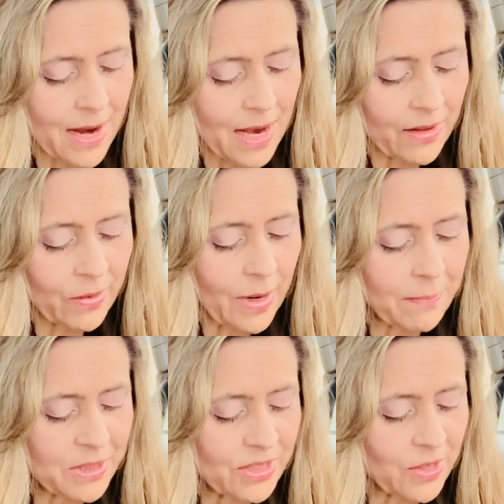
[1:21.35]
And though I
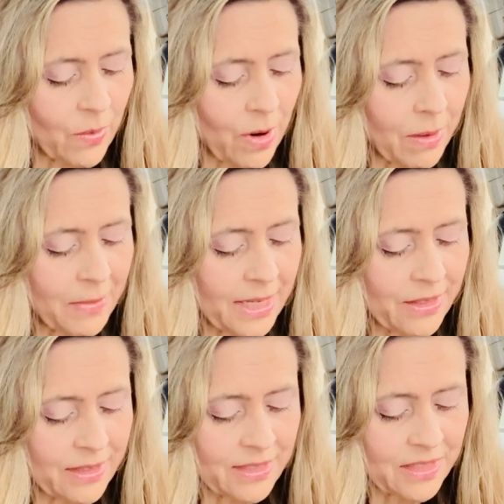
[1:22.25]
bestow all my
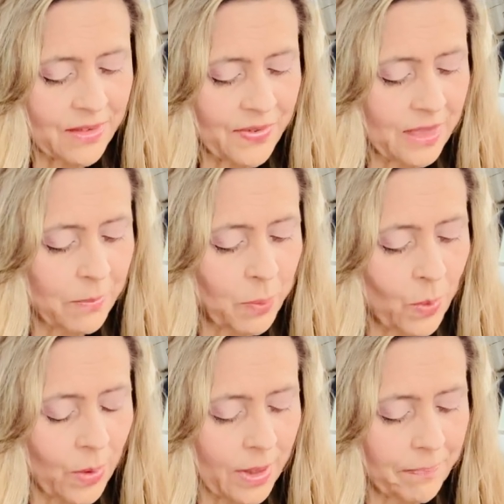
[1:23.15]
goods to feed the
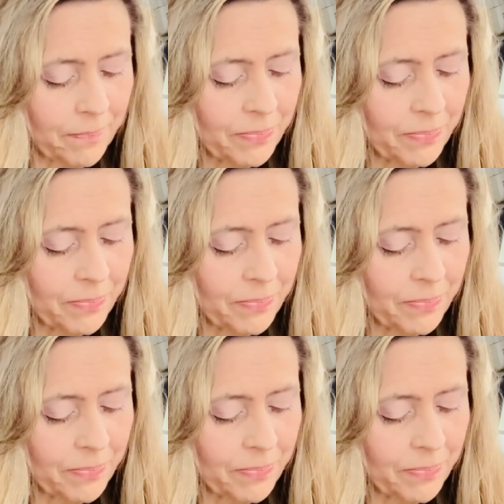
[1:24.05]
poor,